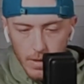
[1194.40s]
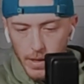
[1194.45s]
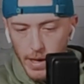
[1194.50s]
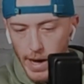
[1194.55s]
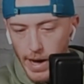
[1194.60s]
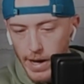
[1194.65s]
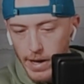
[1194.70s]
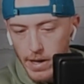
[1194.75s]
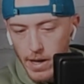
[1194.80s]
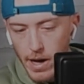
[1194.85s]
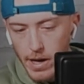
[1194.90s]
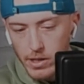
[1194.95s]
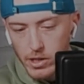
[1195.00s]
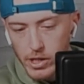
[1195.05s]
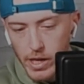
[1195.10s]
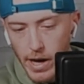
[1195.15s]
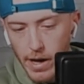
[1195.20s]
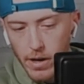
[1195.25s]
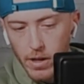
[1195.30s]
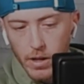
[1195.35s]
Yeah,
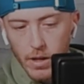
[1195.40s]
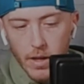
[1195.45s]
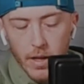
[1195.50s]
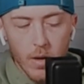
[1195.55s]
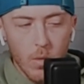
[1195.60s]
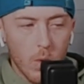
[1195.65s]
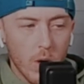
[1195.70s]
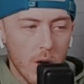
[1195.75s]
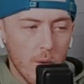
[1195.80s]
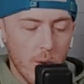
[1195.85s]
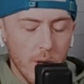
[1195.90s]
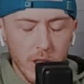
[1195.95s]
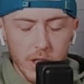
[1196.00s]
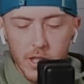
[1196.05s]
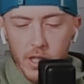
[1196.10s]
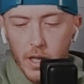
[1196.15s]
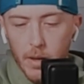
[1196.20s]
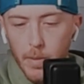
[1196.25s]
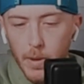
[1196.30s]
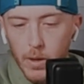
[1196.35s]
Seattle. What I will
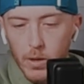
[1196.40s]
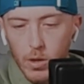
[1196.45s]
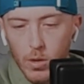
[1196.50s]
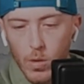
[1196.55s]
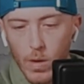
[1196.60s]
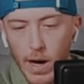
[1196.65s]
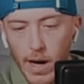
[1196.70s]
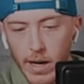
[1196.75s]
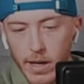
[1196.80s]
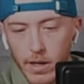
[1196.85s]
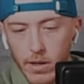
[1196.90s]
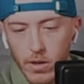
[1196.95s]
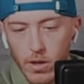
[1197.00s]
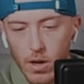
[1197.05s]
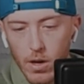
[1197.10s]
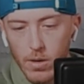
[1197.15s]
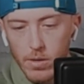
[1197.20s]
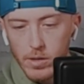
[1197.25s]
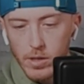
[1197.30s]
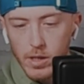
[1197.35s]
say about the Kraken
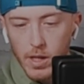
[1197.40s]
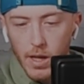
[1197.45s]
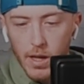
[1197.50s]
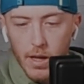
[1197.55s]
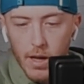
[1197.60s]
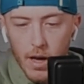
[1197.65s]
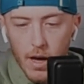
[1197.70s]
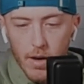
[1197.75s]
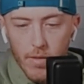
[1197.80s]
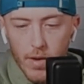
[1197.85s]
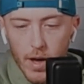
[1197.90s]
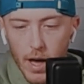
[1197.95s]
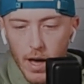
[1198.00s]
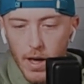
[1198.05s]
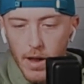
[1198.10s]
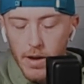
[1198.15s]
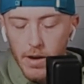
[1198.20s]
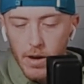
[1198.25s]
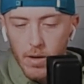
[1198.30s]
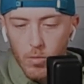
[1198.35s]
though is they have
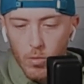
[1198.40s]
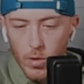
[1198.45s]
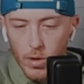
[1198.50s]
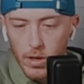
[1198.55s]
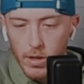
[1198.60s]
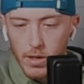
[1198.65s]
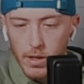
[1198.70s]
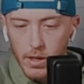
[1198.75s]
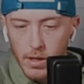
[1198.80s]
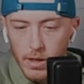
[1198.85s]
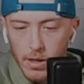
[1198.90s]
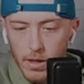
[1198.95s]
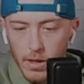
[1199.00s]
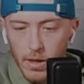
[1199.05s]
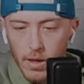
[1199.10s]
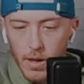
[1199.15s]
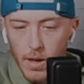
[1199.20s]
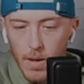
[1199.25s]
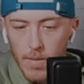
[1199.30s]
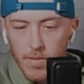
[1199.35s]
had a
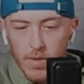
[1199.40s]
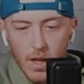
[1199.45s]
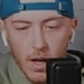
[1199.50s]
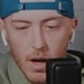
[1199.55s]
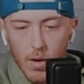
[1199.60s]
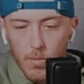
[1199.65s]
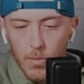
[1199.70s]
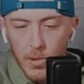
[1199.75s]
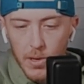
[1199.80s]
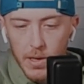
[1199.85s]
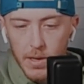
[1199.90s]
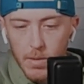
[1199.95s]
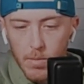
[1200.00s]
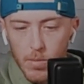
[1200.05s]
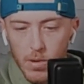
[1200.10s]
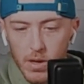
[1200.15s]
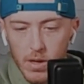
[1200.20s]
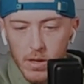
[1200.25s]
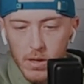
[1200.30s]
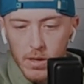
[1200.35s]

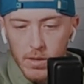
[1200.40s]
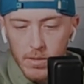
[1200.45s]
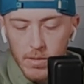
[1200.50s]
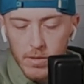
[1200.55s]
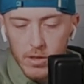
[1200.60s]
pretty